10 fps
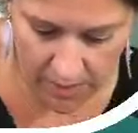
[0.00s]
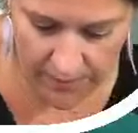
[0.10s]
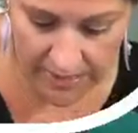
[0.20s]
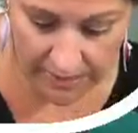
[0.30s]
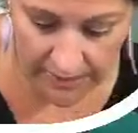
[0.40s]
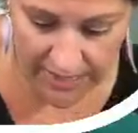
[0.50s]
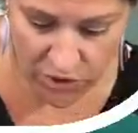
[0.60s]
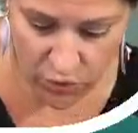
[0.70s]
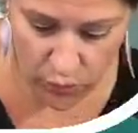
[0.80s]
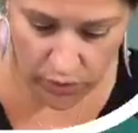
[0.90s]
um,
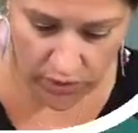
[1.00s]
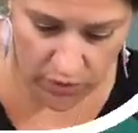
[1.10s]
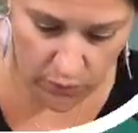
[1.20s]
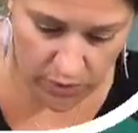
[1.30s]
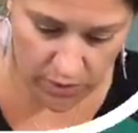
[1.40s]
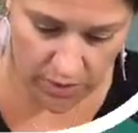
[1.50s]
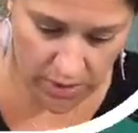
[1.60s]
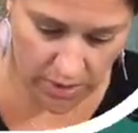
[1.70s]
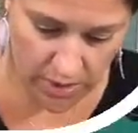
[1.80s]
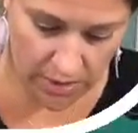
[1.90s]
in-class school because we're
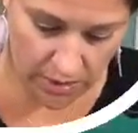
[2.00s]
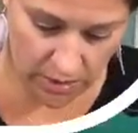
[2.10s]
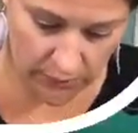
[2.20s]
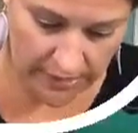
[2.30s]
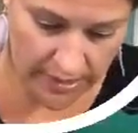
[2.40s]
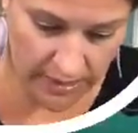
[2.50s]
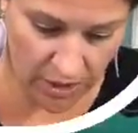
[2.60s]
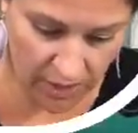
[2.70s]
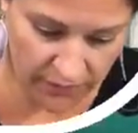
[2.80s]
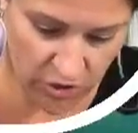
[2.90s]
doing a
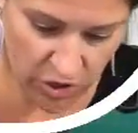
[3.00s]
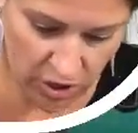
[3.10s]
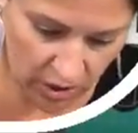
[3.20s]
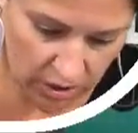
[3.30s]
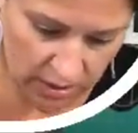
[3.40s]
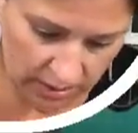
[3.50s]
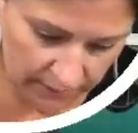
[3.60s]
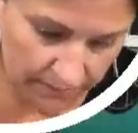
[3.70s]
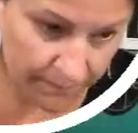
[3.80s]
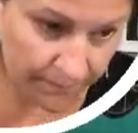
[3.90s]
soft start,
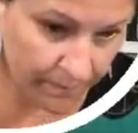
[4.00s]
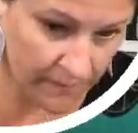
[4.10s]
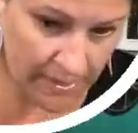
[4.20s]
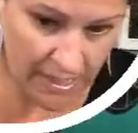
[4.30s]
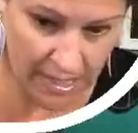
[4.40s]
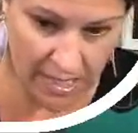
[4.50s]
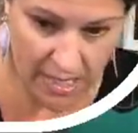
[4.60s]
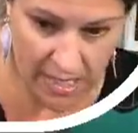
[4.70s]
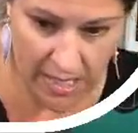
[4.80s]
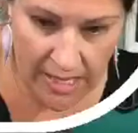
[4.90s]

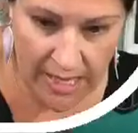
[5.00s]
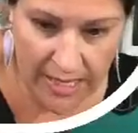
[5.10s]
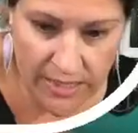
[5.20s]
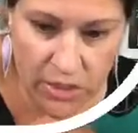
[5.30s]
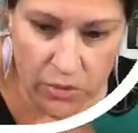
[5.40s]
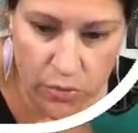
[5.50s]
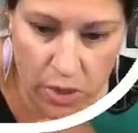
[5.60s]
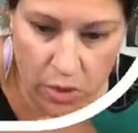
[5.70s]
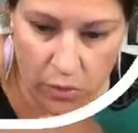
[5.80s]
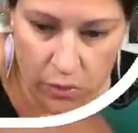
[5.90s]
as you
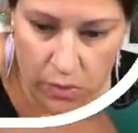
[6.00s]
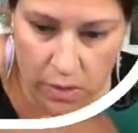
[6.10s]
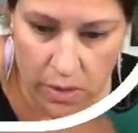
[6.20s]
know.